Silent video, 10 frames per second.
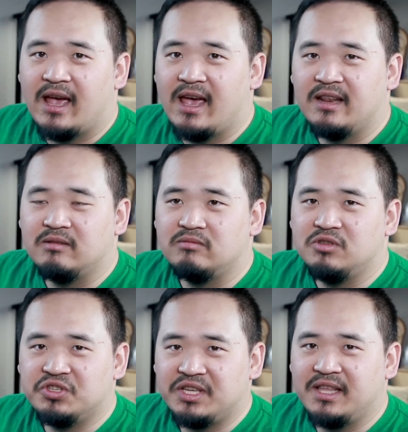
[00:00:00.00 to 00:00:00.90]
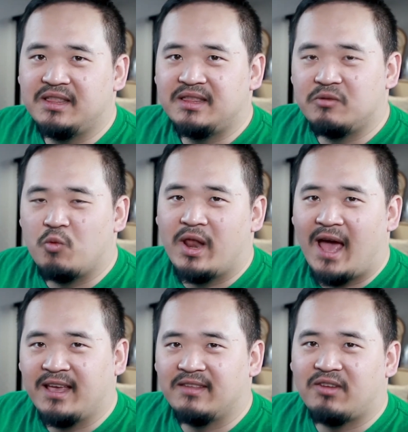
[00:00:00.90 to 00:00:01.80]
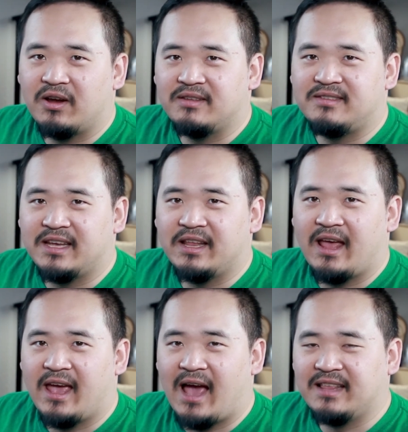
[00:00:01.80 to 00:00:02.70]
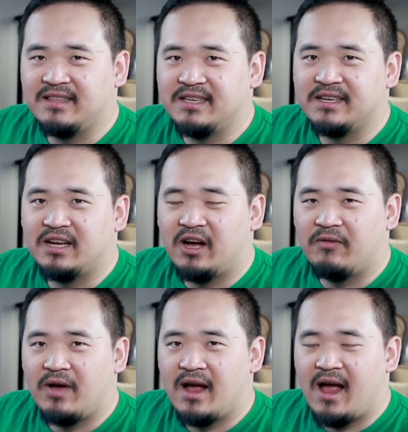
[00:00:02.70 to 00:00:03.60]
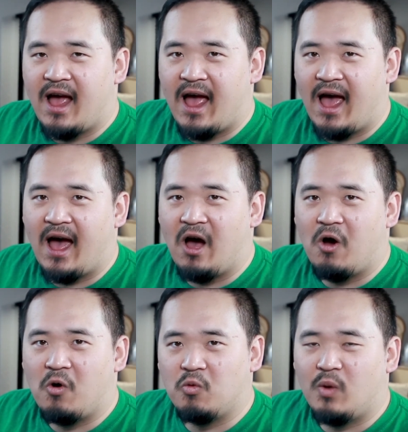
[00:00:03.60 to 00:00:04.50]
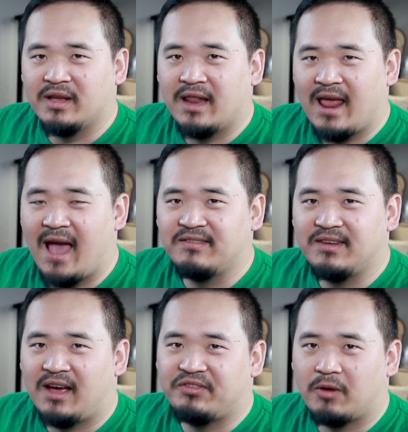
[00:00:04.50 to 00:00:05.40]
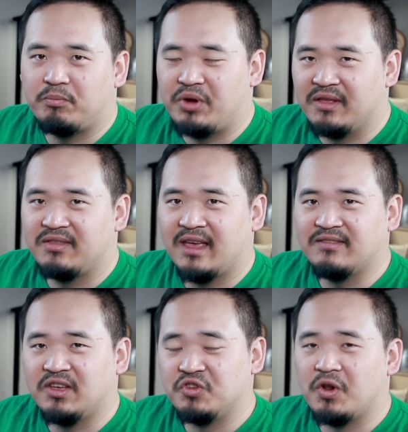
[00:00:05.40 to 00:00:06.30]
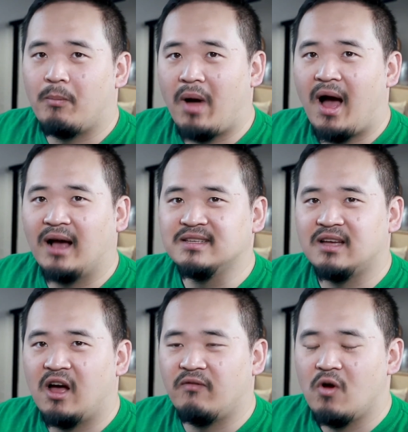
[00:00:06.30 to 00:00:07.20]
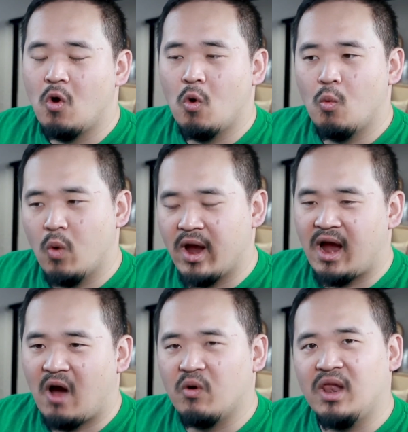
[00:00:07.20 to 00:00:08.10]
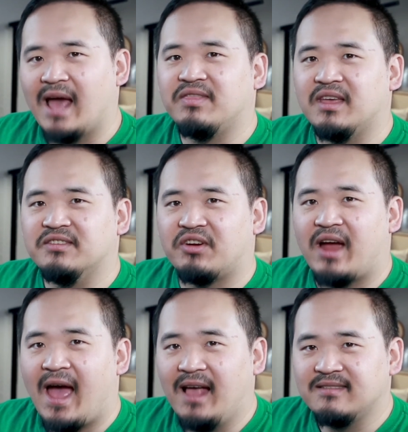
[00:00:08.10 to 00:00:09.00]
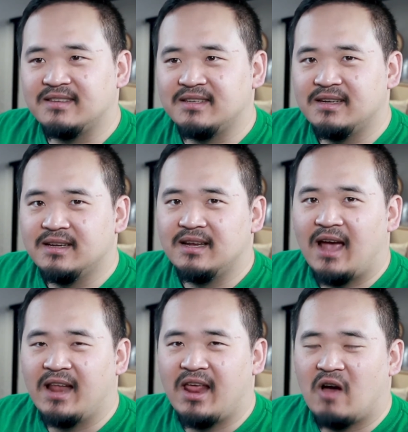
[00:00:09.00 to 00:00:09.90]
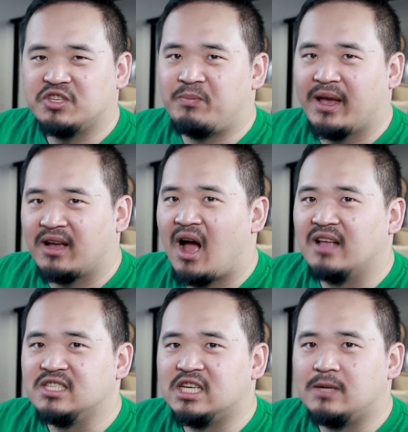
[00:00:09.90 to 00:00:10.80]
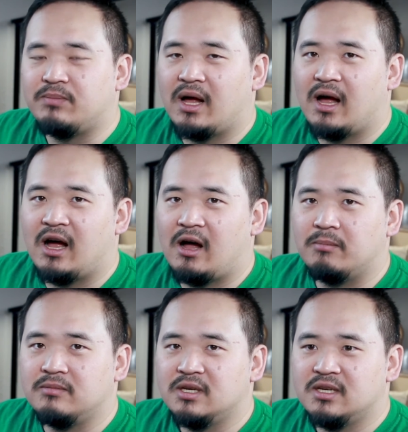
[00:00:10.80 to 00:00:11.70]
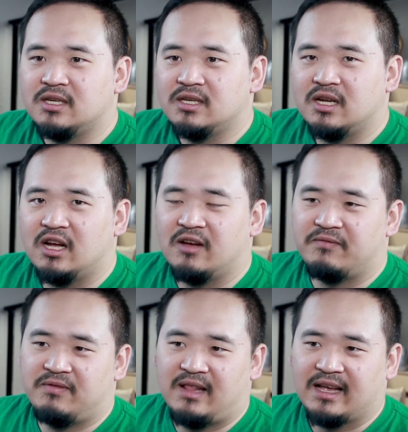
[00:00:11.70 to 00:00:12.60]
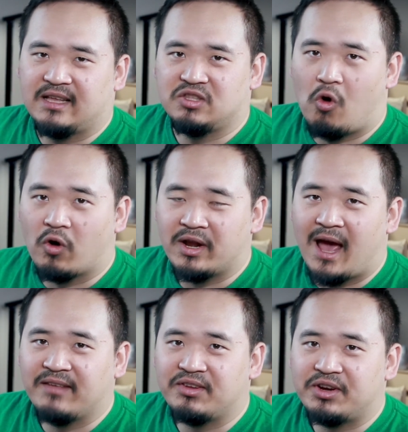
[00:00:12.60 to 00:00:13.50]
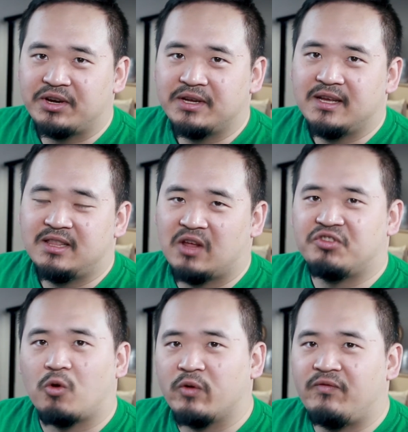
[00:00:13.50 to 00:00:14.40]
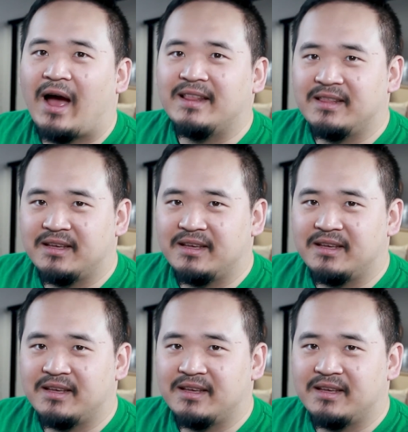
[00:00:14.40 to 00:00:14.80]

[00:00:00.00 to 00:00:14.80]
And usually when I can start seeing an idea of what can enhance it, I start putting things into the box of where I would like things are at. And then I'll just make a concept of like the organizer, then I start refining